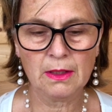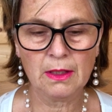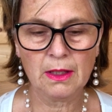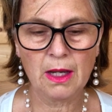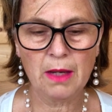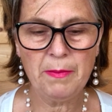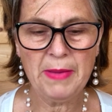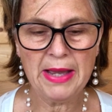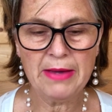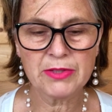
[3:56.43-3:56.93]

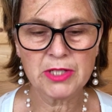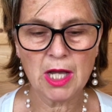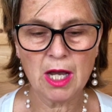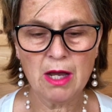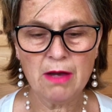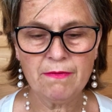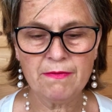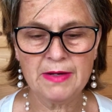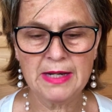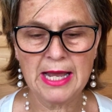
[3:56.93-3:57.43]
About
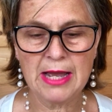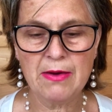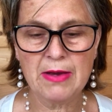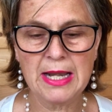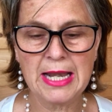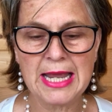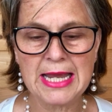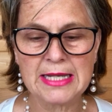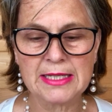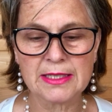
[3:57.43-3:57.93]
half an hour
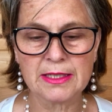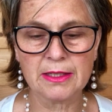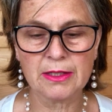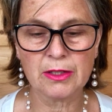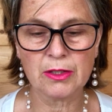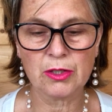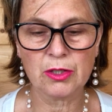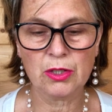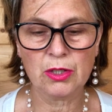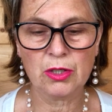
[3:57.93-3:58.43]
later,
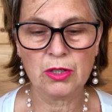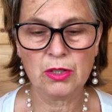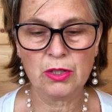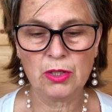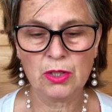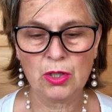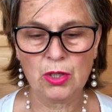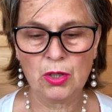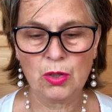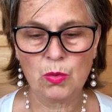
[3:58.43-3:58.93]

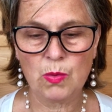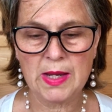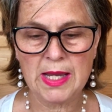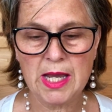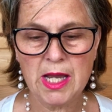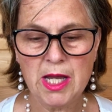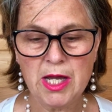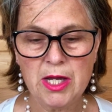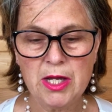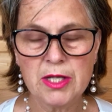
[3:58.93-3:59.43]
we
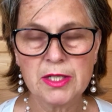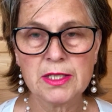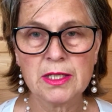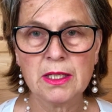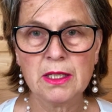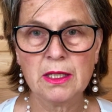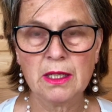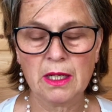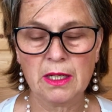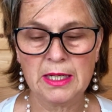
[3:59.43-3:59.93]
heard an